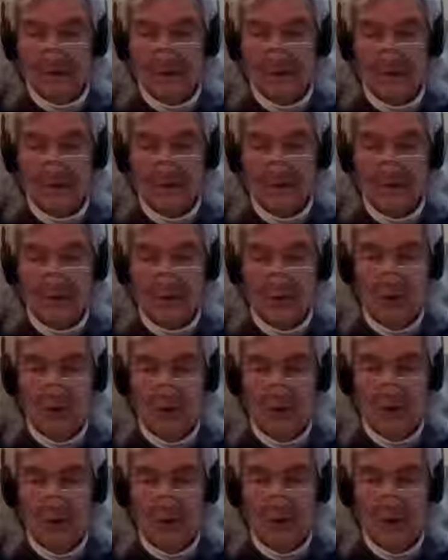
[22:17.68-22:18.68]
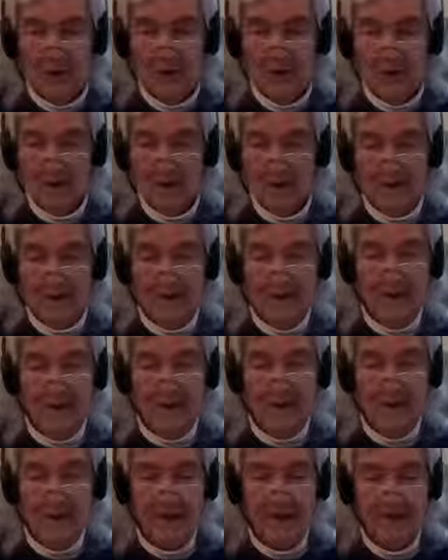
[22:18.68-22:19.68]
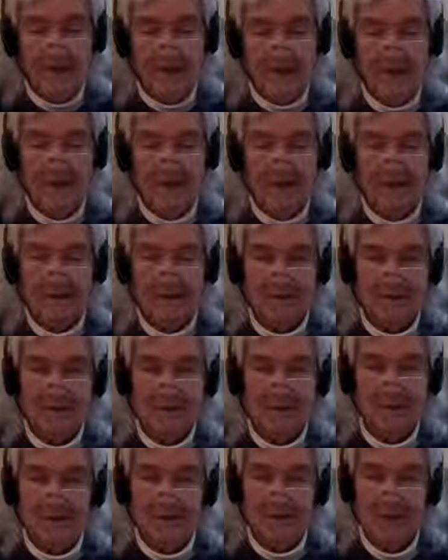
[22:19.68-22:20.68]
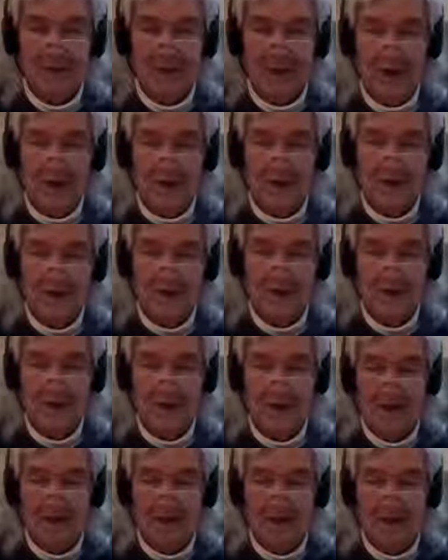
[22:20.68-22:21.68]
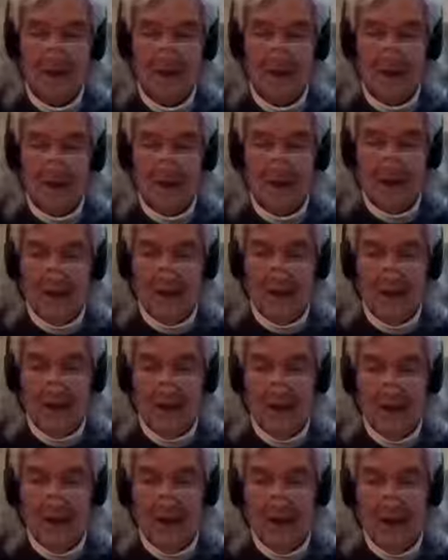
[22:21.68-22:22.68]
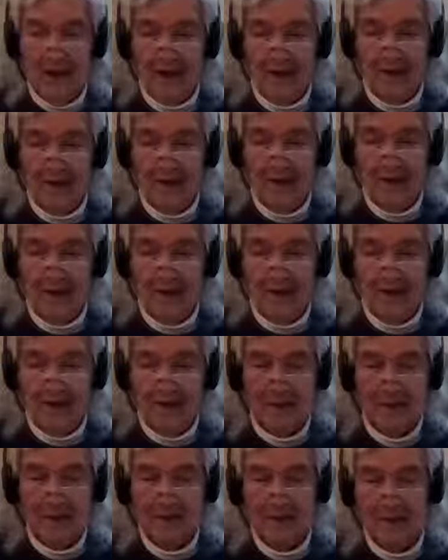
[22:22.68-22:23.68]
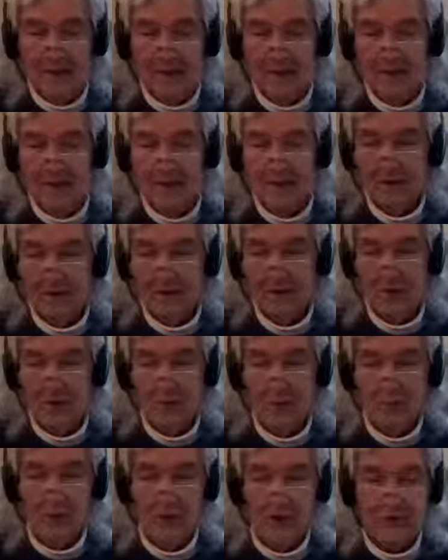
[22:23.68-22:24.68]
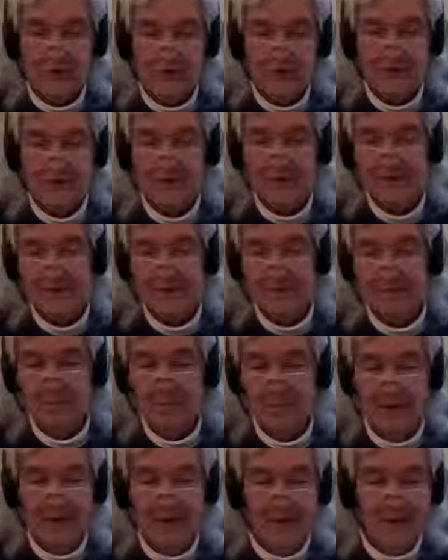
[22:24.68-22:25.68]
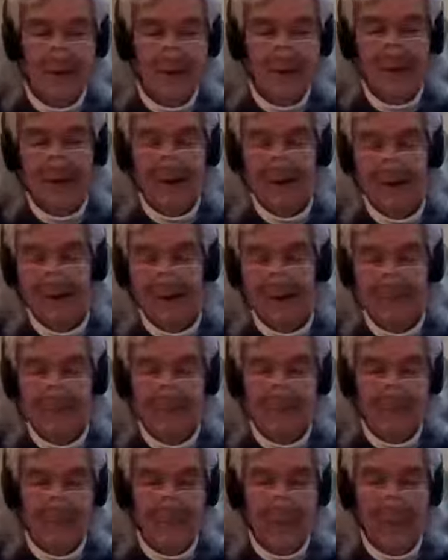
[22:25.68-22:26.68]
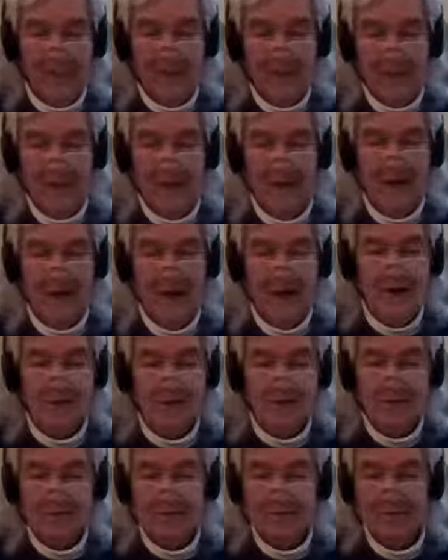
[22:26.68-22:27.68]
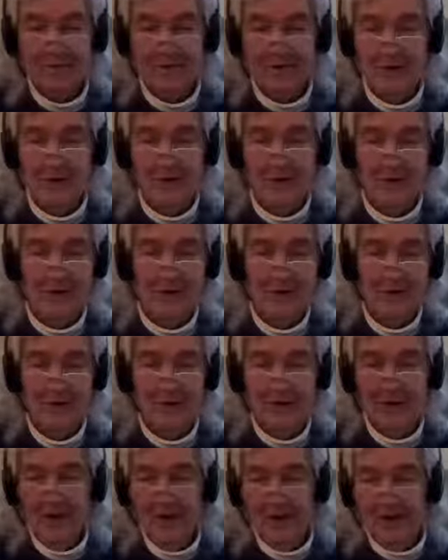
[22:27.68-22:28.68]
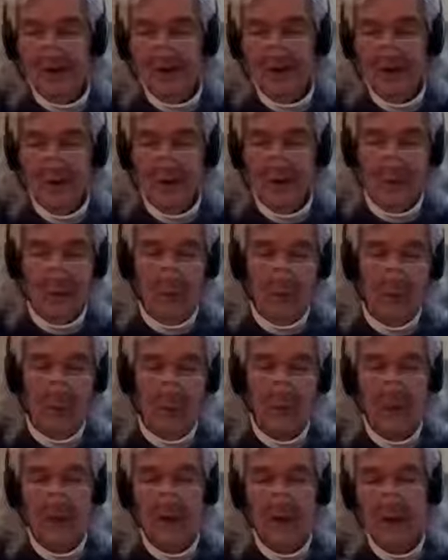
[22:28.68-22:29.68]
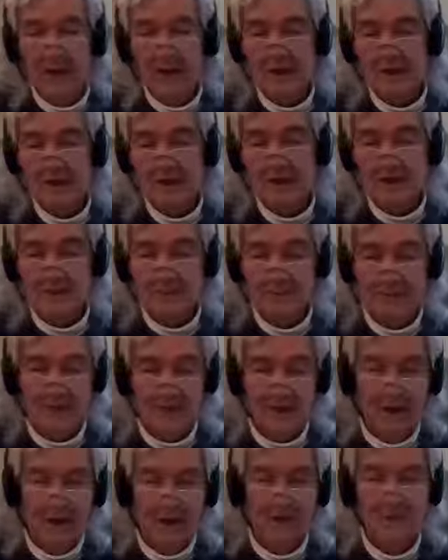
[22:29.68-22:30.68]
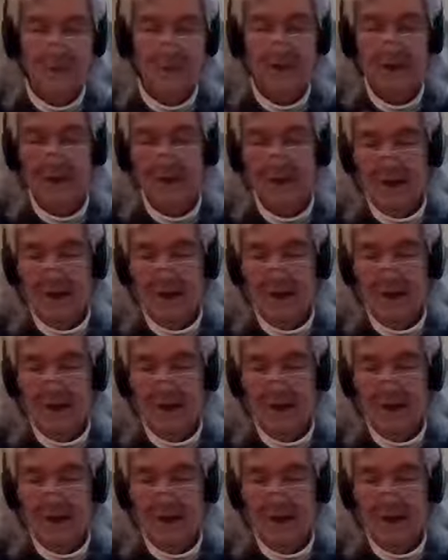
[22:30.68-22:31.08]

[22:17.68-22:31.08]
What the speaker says: they are so needy, is the best way I can say it, that they're like a low pressure system in nature. They're pulling into themselves